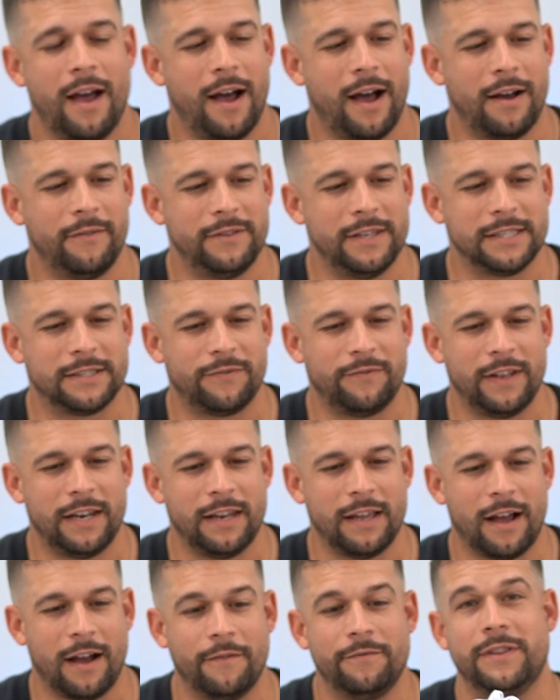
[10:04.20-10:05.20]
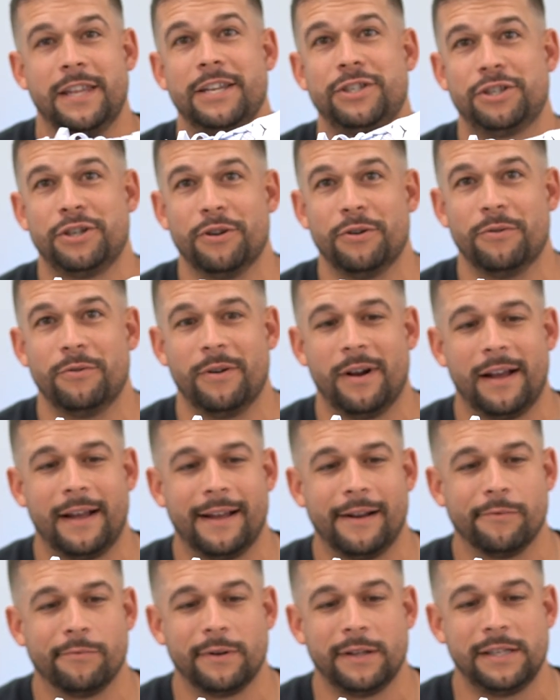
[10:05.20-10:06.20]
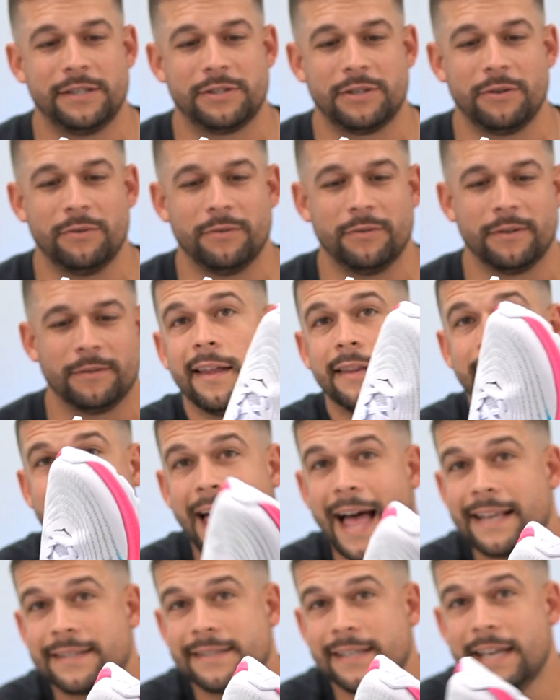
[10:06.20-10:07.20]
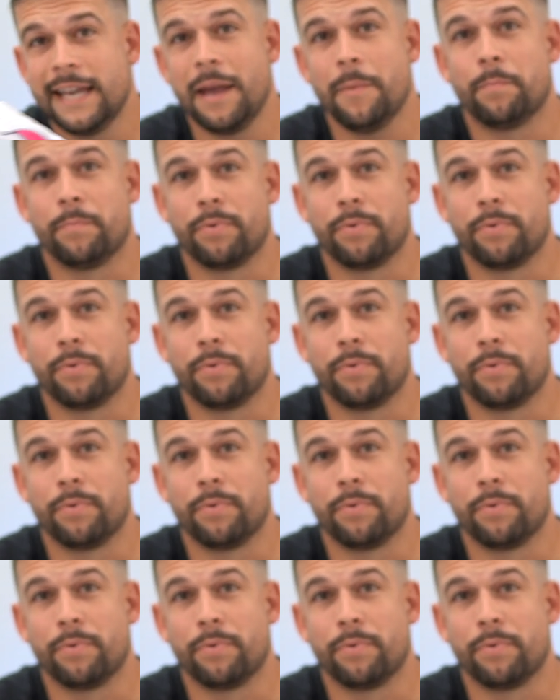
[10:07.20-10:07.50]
of this shoe really soon. Lastly,